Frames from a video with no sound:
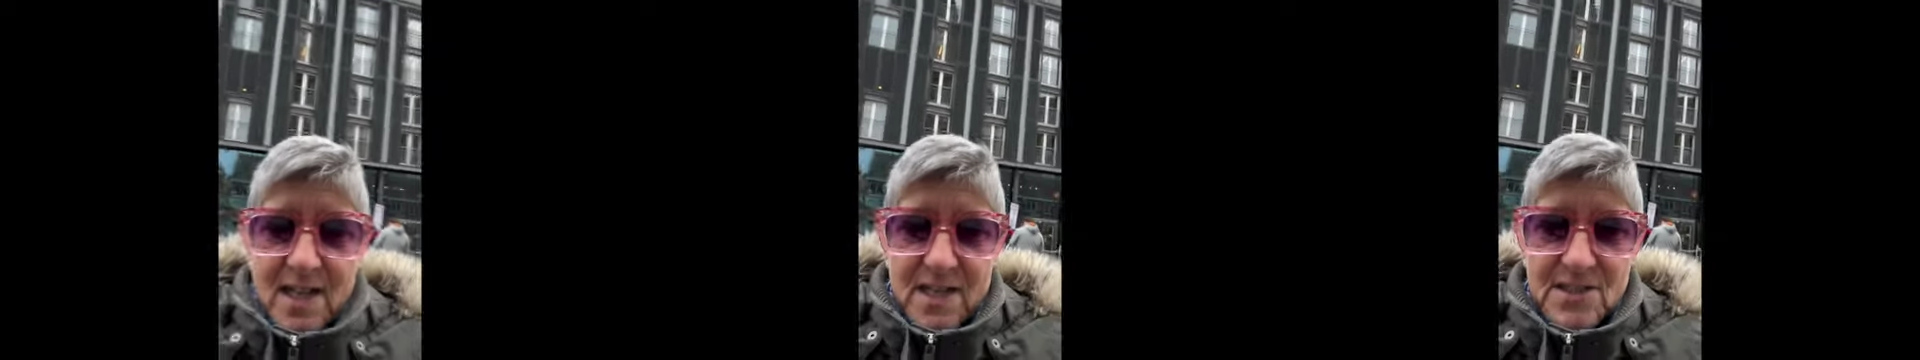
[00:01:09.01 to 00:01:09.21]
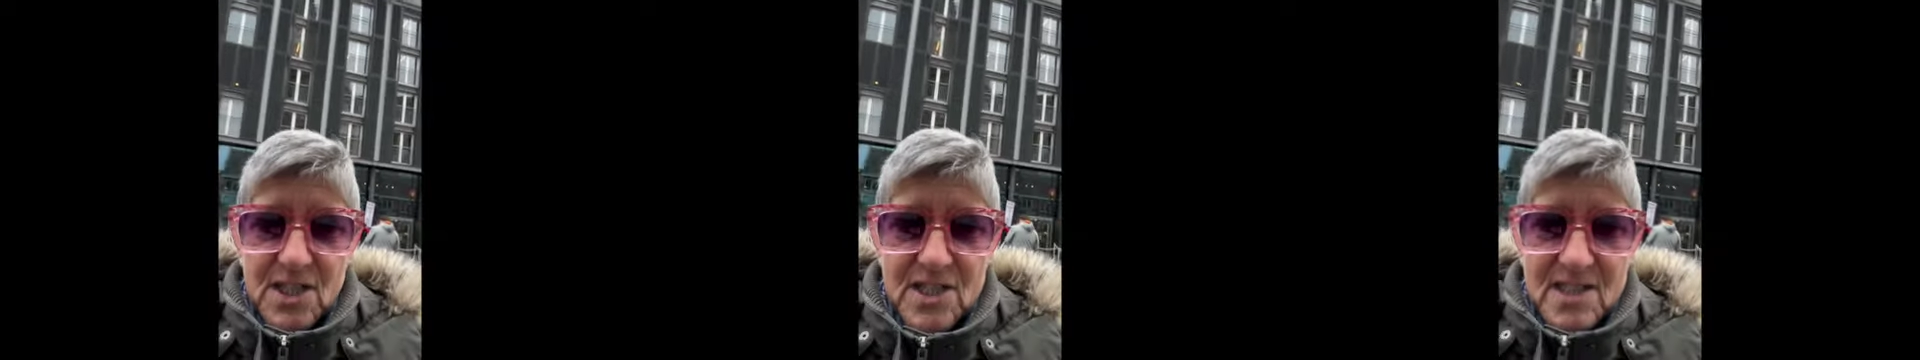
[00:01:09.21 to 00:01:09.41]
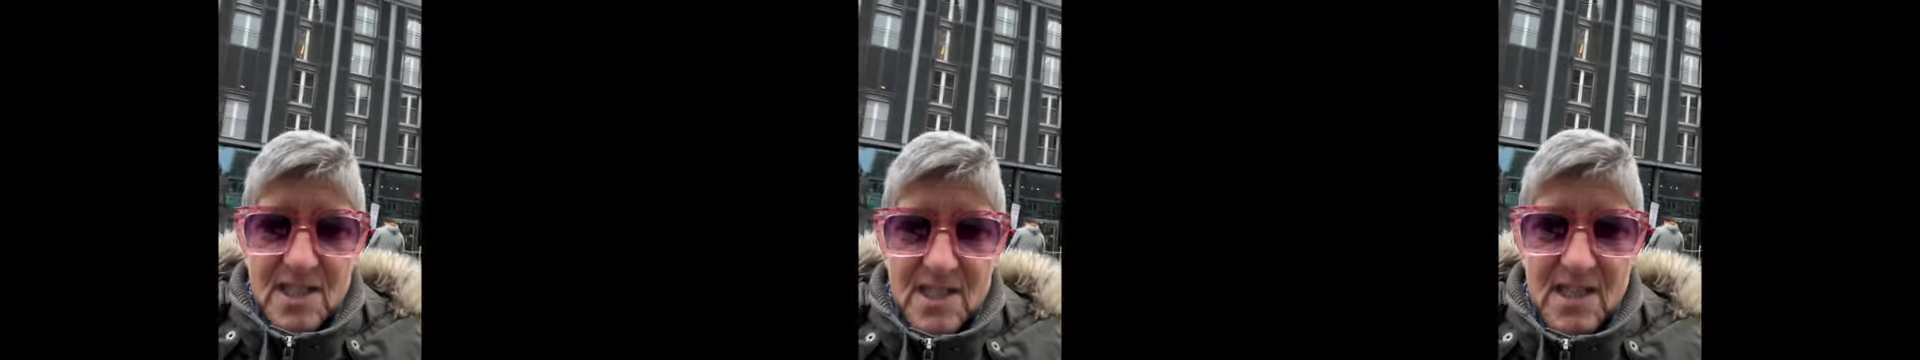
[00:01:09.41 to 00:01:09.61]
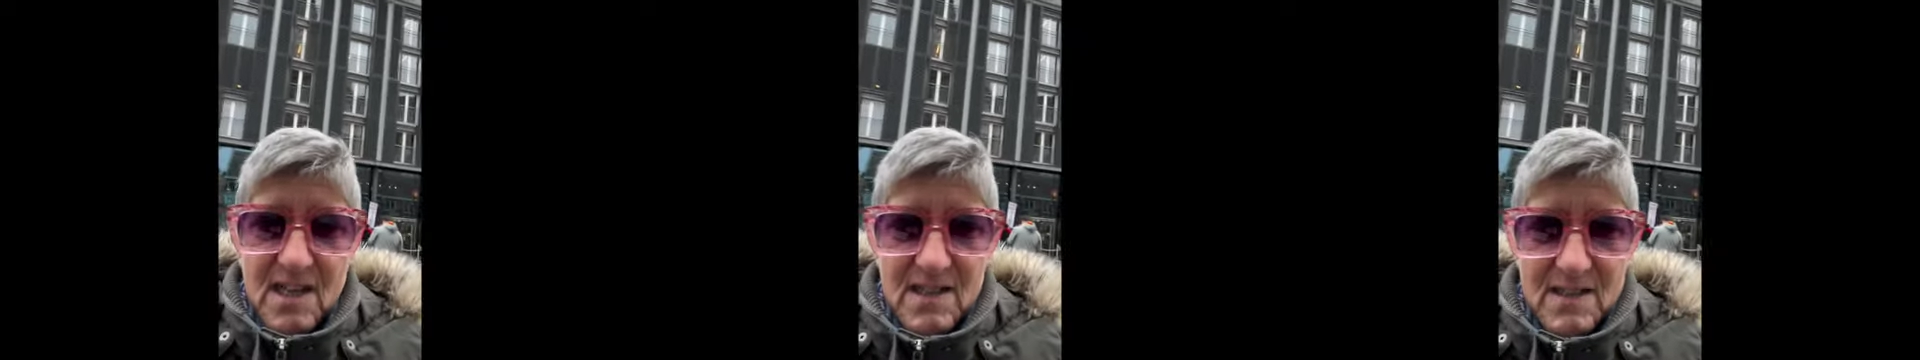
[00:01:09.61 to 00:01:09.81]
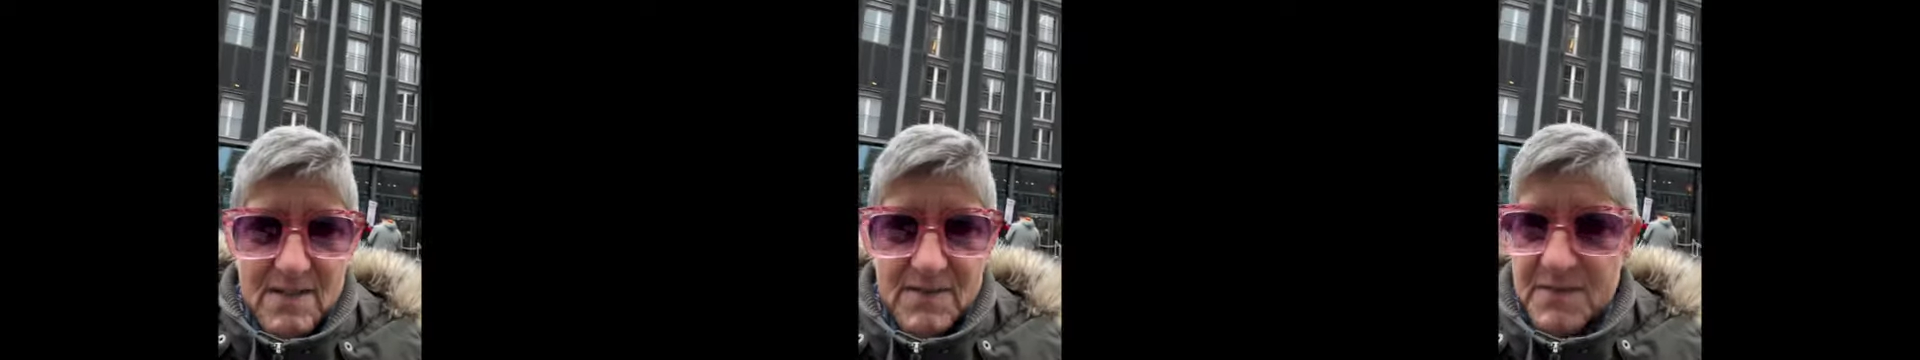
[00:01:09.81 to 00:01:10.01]
just to
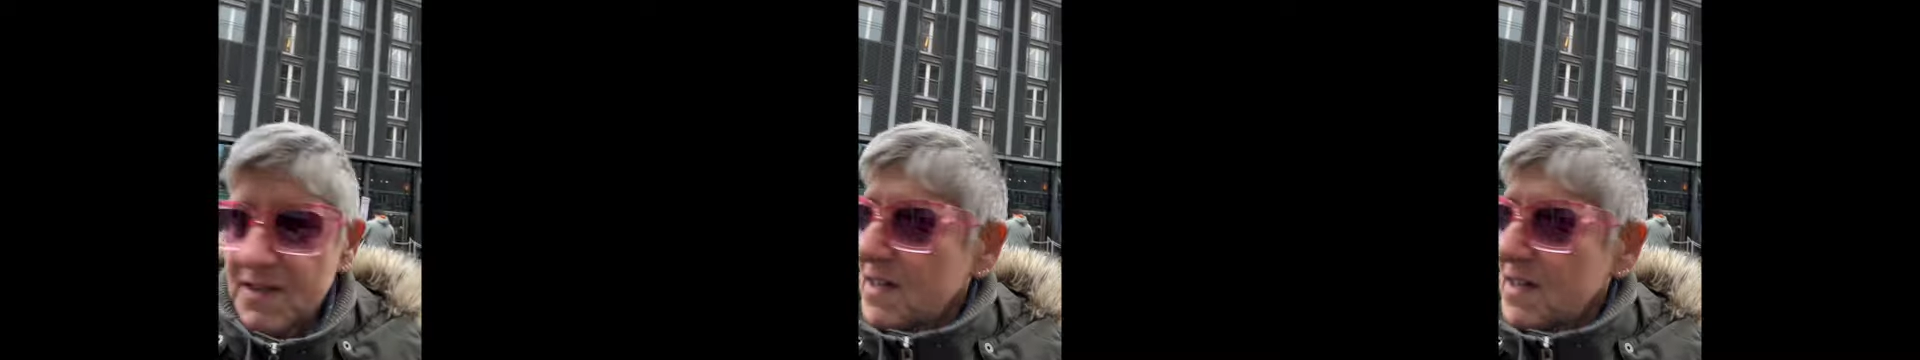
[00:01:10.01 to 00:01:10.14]
kind of